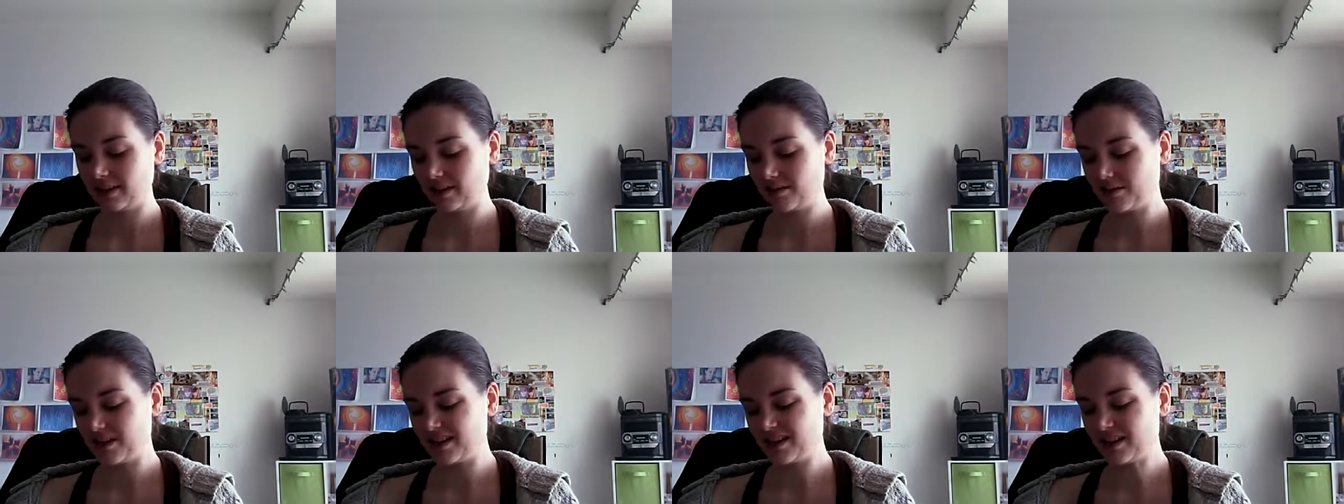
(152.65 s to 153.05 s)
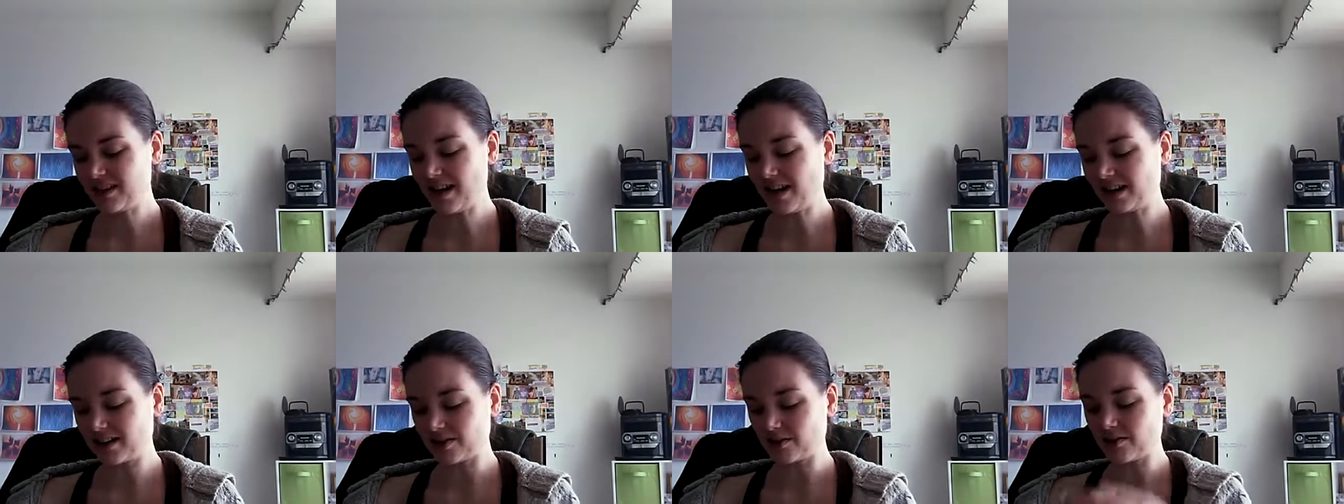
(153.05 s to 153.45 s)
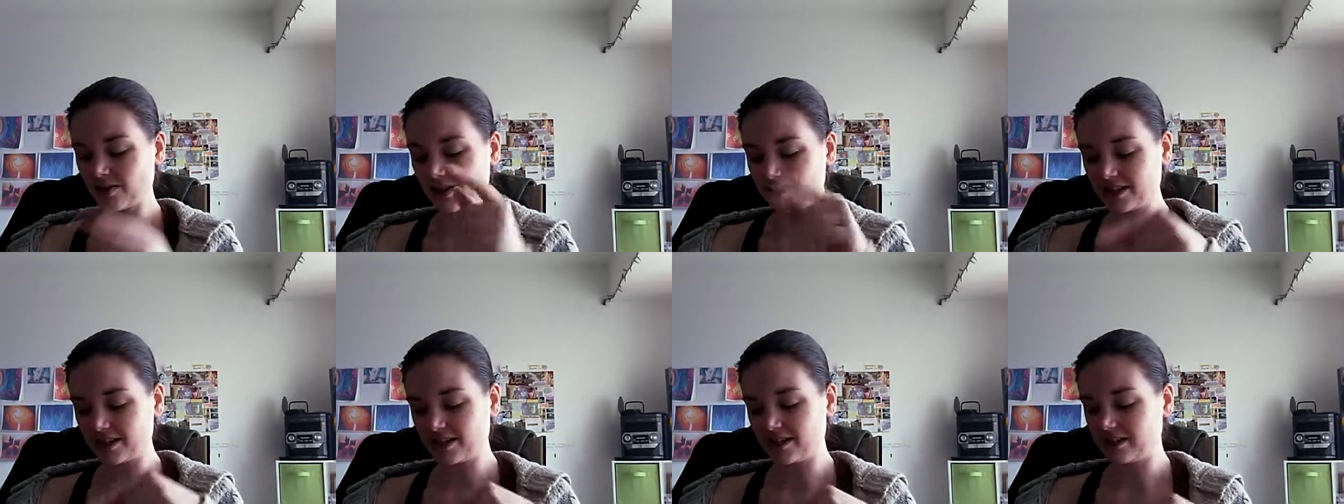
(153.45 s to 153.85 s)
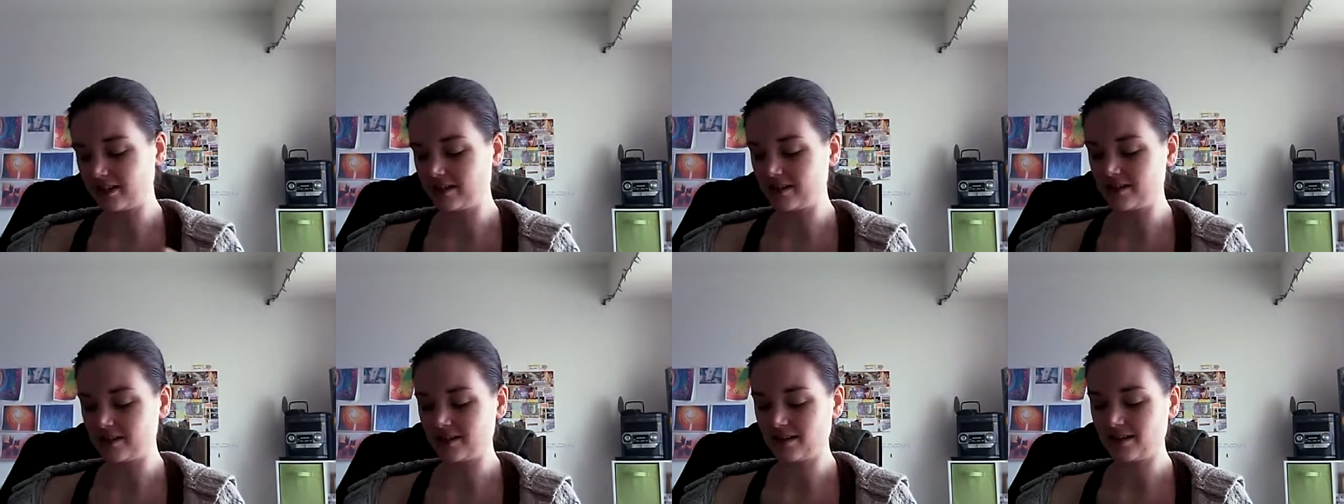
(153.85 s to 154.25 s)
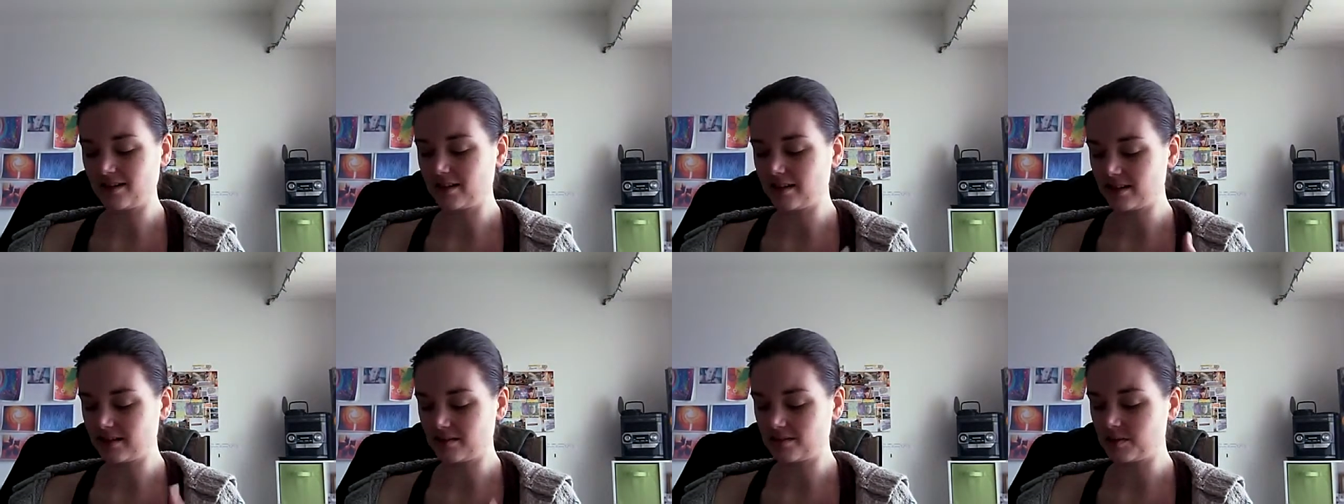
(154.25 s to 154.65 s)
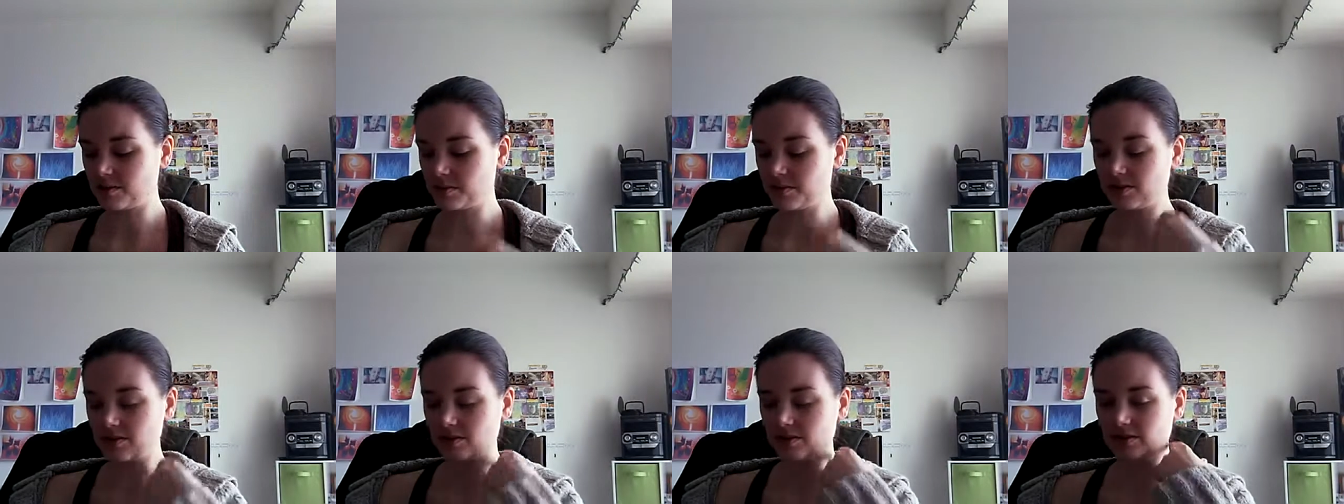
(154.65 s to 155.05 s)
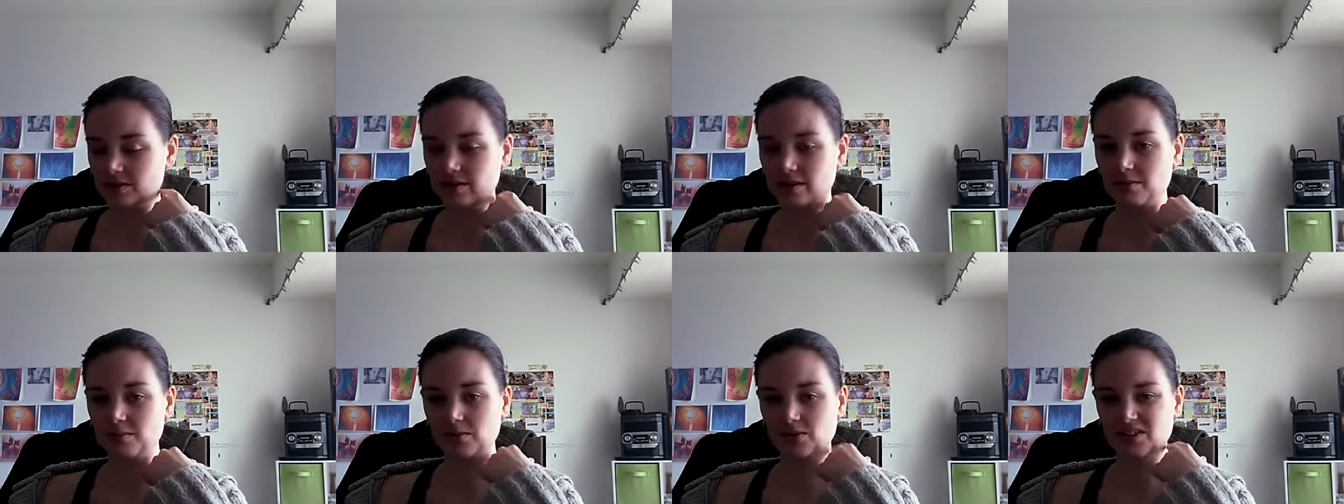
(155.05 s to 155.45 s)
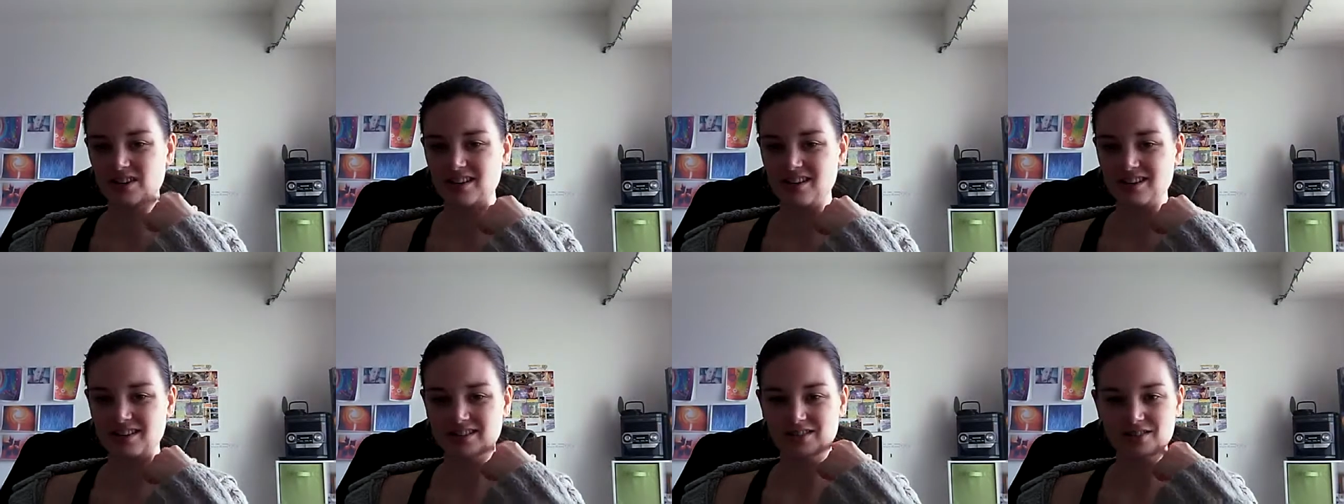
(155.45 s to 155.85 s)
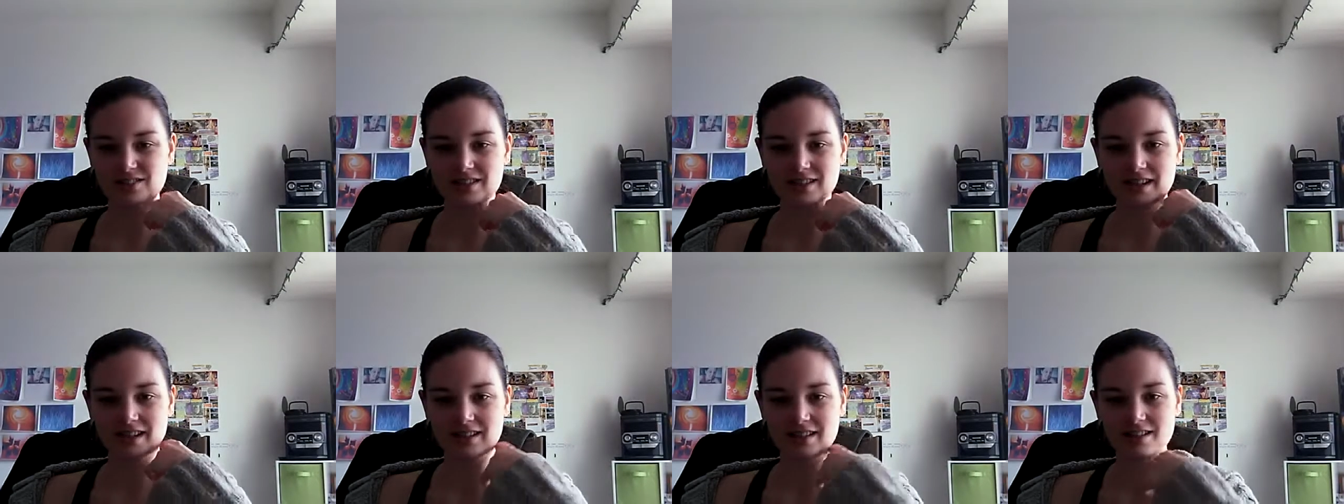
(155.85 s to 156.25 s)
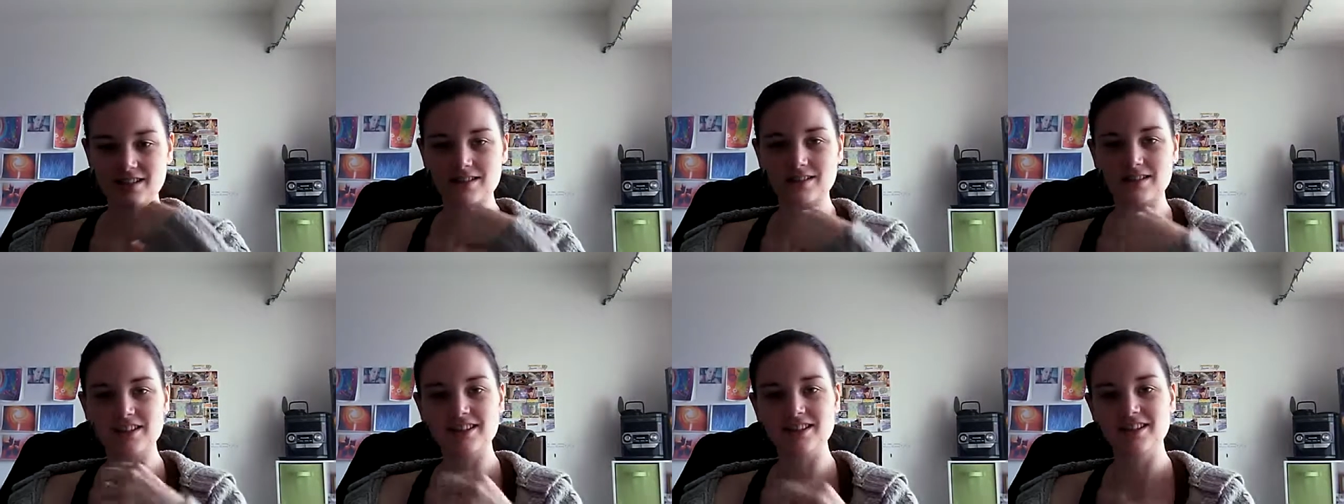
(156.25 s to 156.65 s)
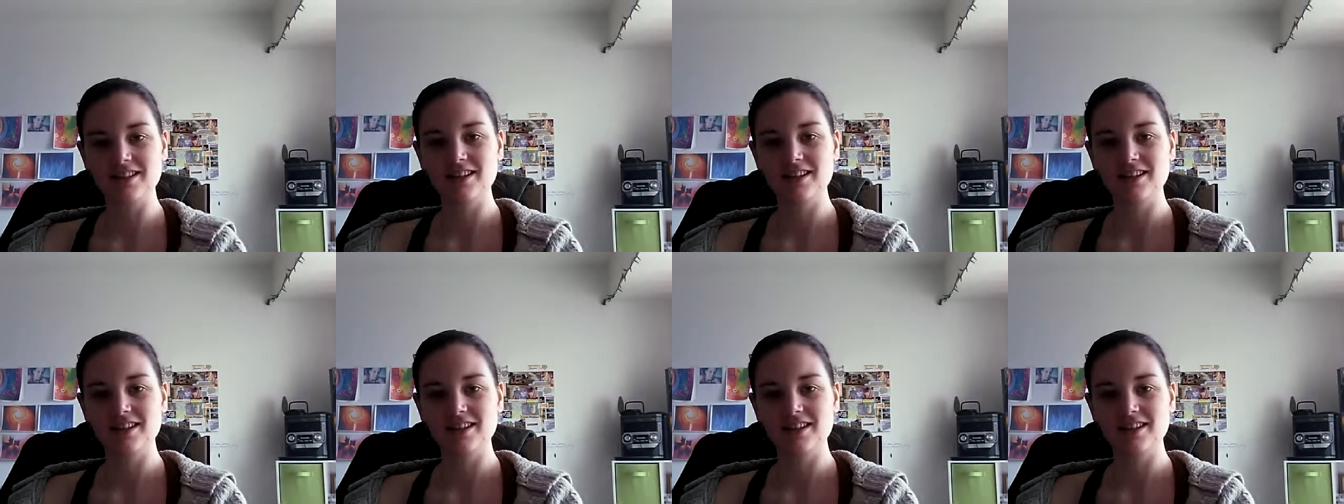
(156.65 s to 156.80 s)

But it's an exclamation at the end, so I guess I'm supposed to do that more enthusiastically.